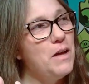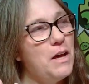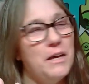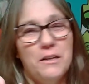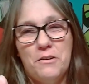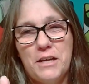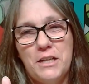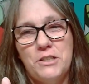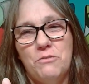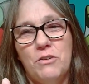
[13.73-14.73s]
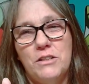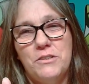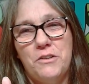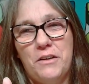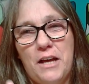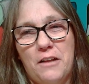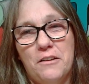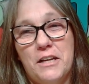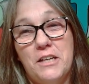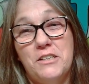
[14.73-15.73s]
I hit location 1, sold out,
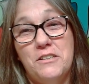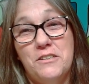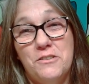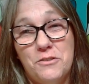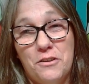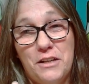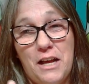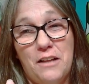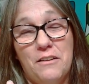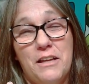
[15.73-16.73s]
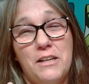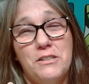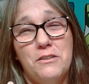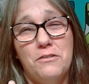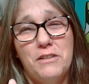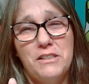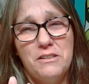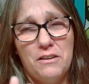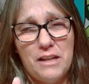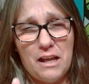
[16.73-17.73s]
location 2, sold out, location 3,
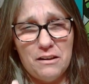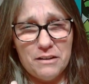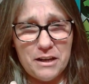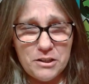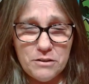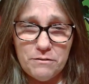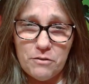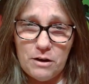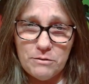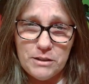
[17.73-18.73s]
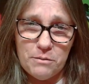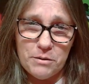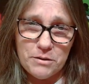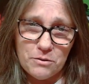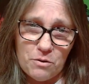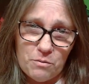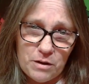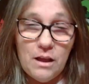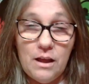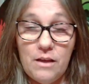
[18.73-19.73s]
sold out, location 4, I was able to score
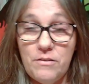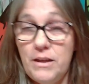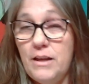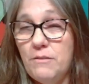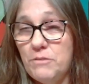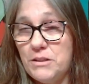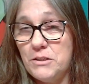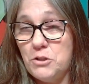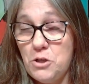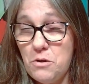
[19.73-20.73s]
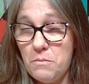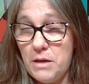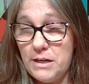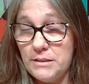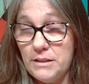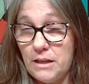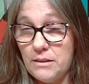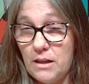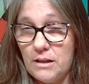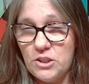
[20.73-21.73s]
one. And then within 2 minutes, I
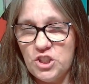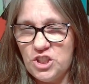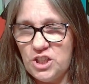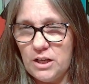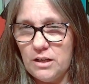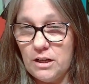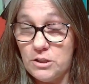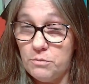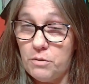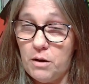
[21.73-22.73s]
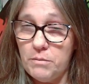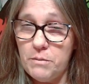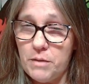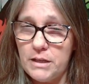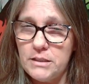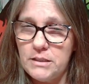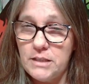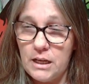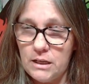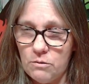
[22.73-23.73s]
thought, shit, I should probably buy a
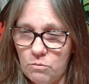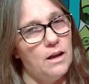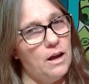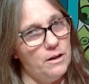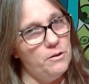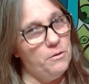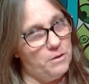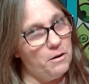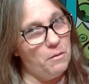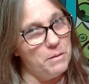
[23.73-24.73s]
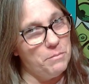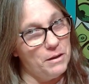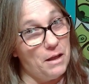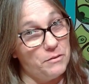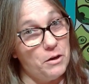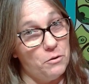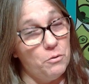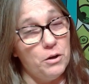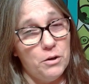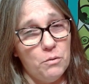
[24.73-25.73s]
second one. I know there are people out there who
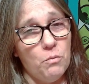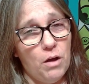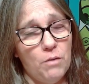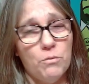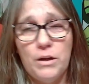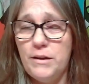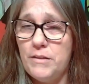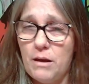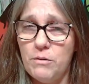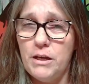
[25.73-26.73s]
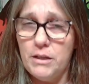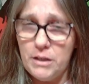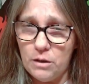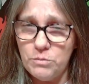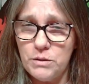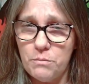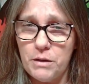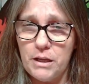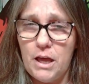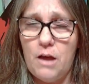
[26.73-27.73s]
are gonna want one, and that way it could help
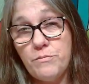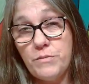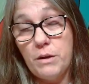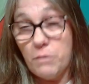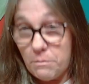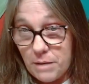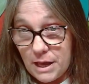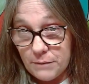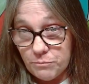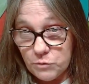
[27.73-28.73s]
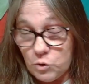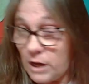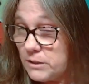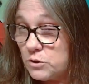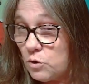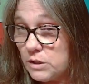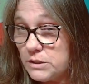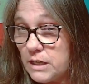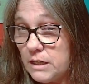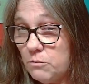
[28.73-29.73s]
somebody out. I went back, tried to score a
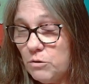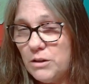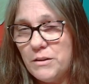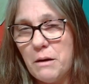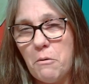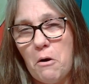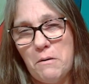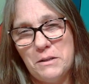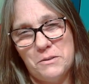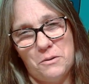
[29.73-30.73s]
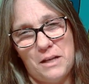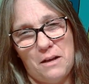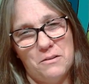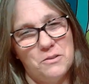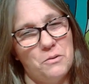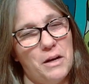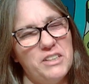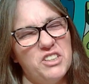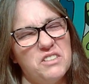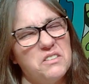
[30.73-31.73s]
second one, and they were already sold out. So I
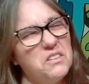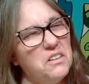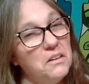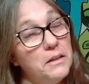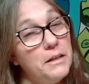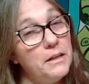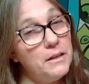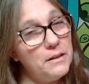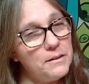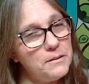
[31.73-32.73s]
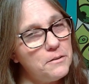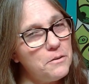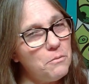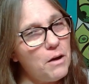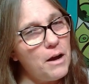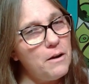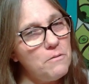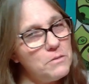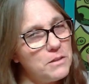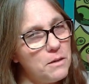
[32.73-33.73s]
just slid in under the wire
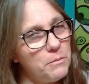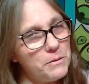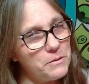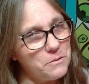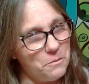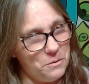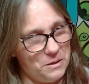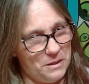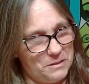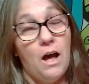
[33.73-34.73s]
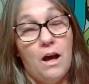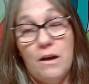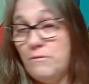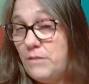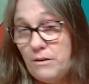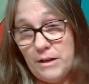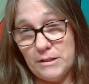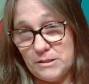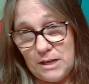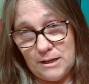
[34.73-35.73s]
and was able to score this. I'm very
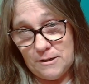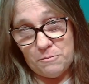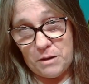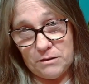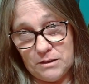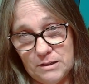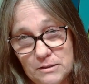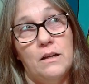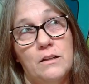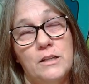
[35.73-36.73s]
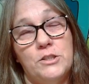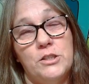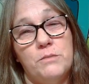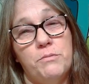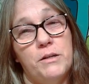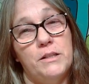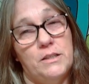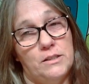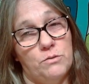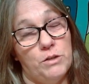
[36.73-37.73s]
excited about this. Let's just put it
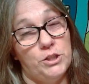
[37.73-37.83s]
this way.